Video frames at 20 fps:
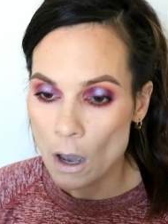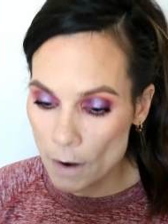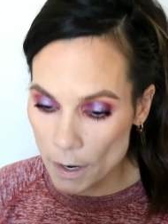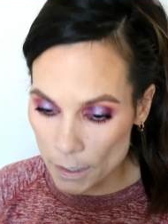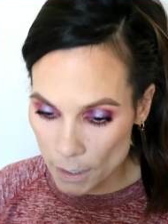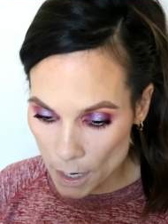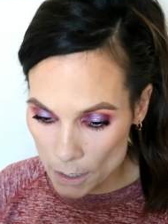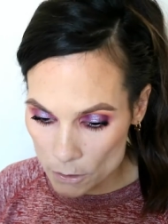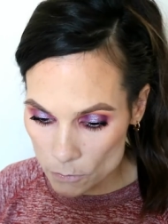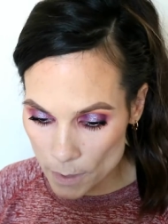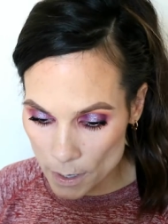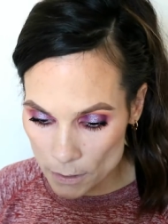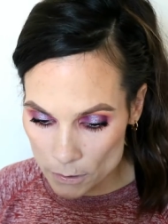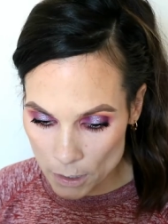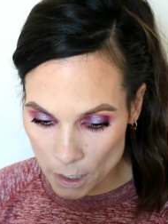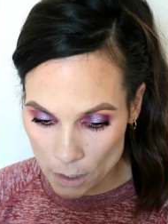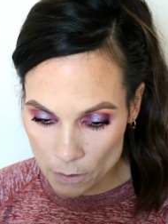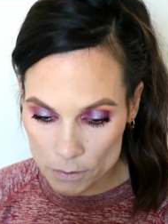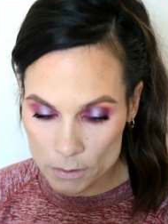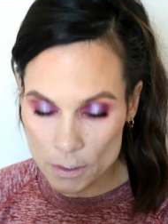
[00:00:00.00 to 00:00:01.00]
right, guys,
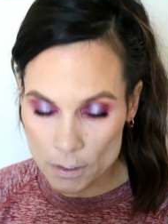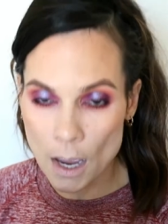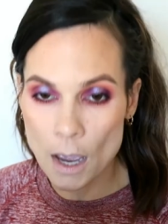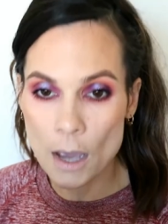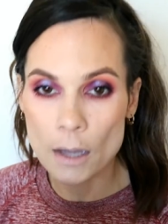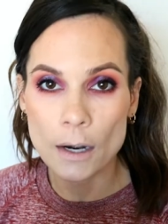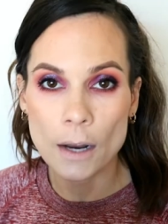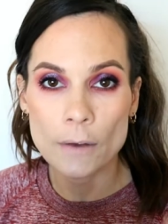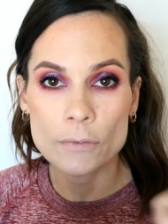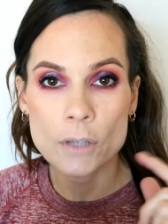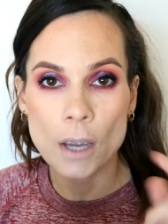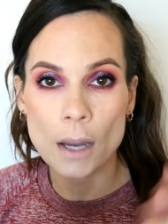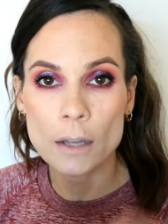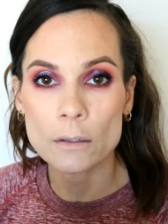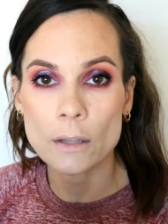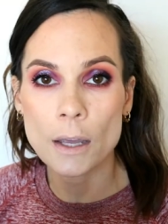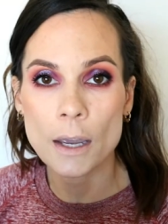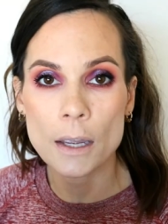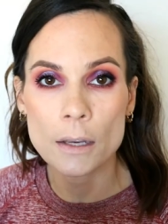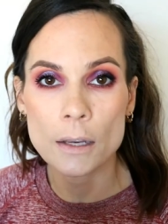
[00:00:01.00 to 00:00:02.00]
mascara's on. I've
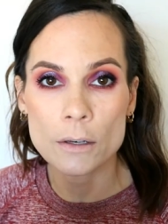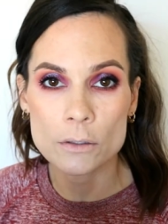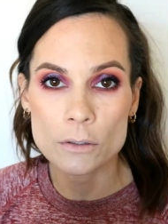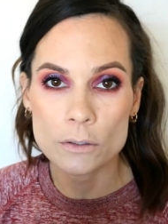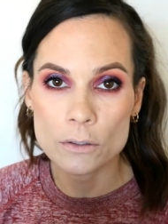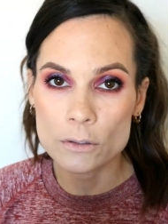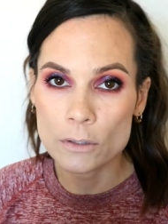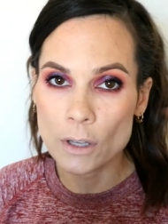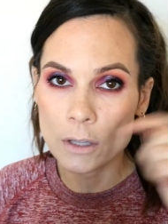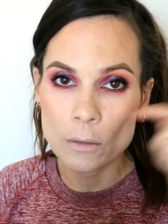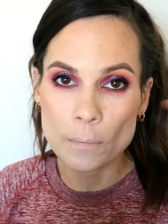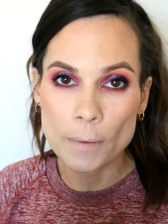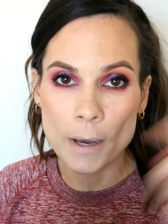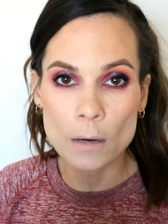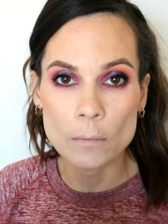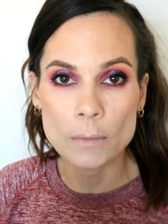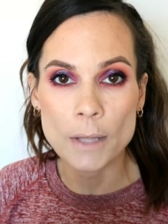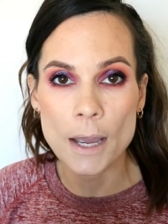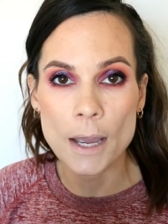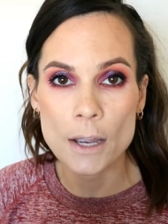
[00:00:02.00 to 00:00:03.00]
tightlined, done the
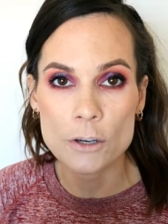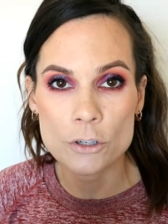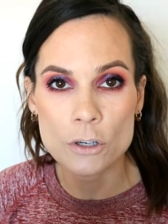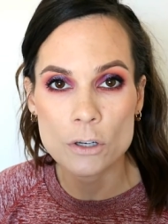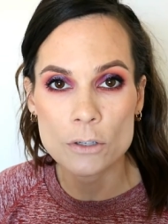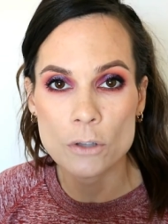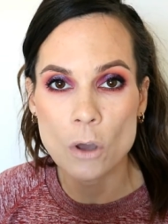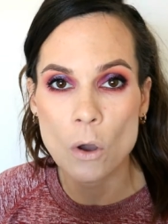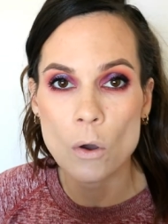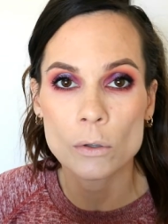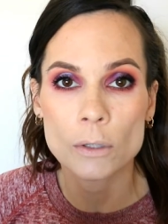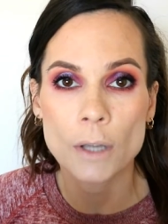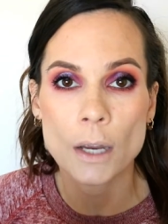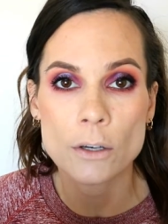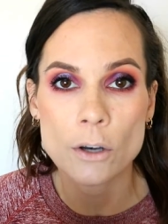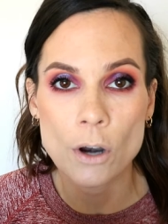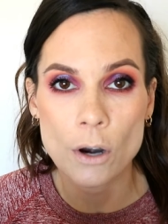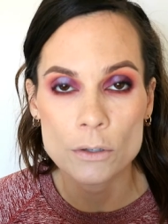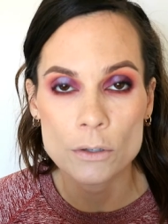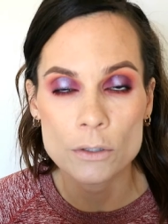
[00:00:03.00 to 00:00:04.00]
bottom lashes, the whole
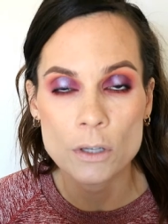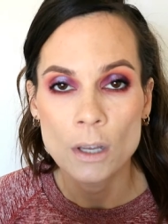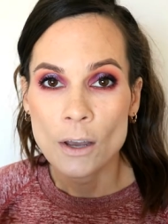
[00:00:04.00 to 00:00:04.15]
nine yards.